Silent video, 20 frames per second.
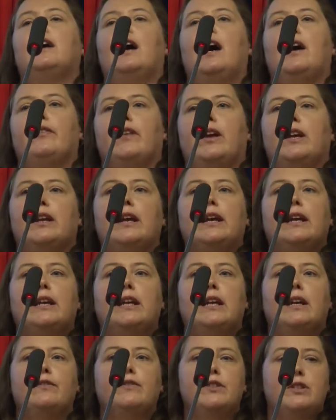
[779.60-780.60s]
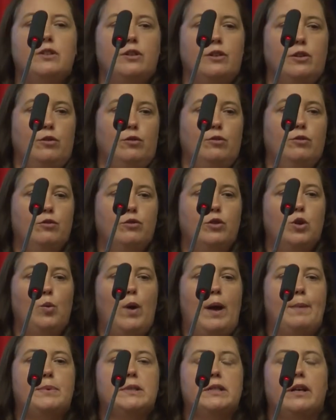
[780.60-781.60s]
And then it gives you the
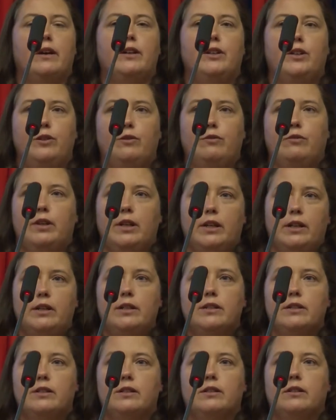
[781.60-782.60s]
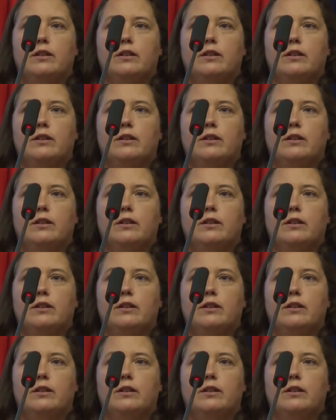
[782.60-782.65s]
website you need